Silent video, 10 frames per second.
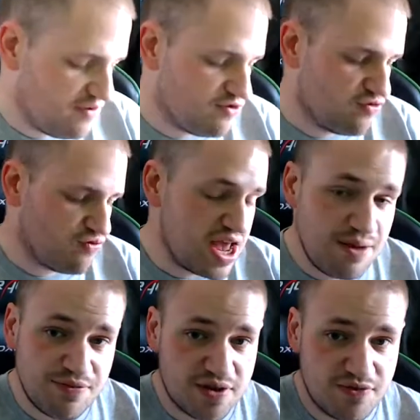
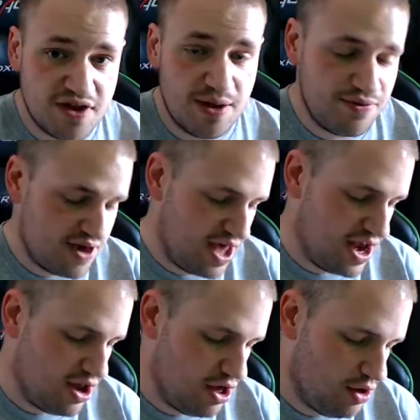cream sometimes, and
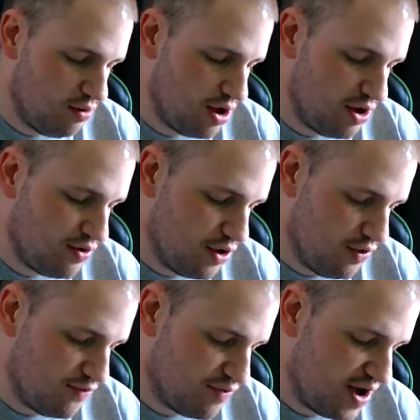a whole load
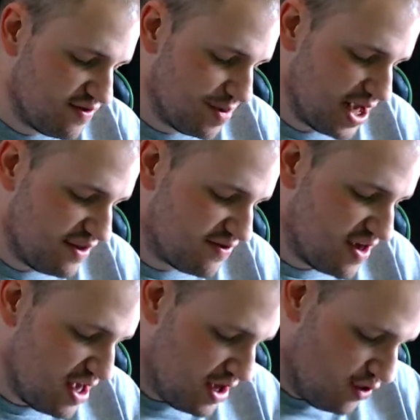of razor blades
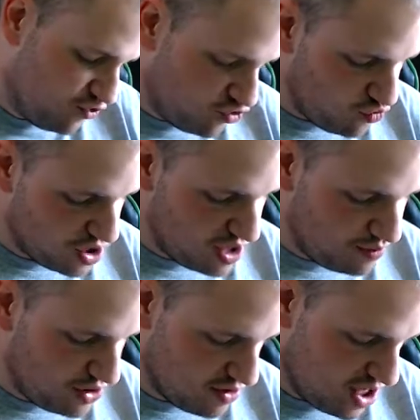to
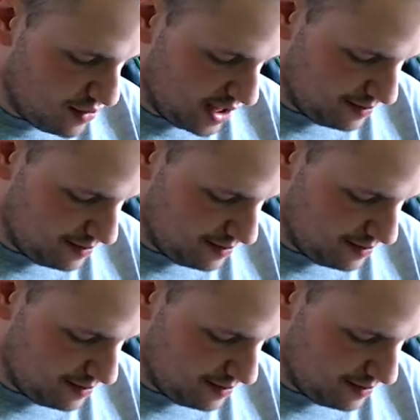keep you going.